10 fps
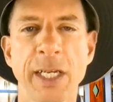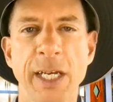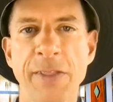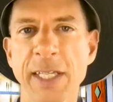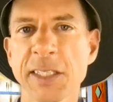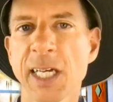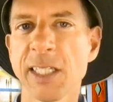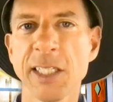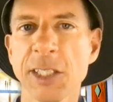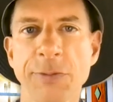And that's
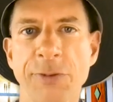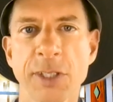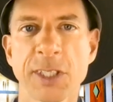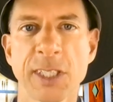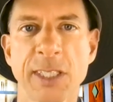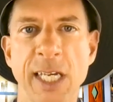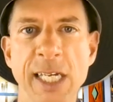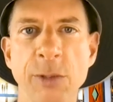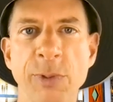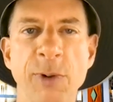not easy for us to
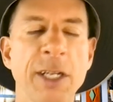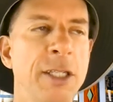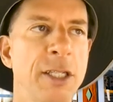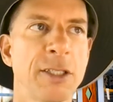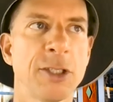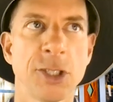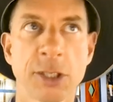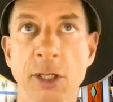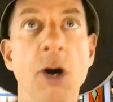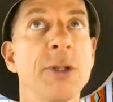take. We want to hear
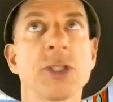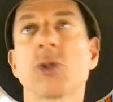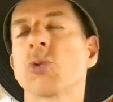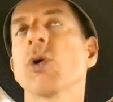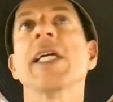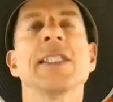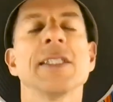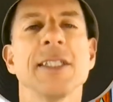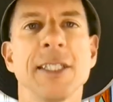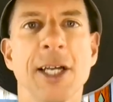just, oh, it's great,
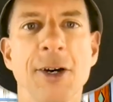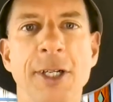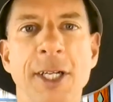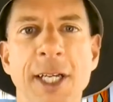you know?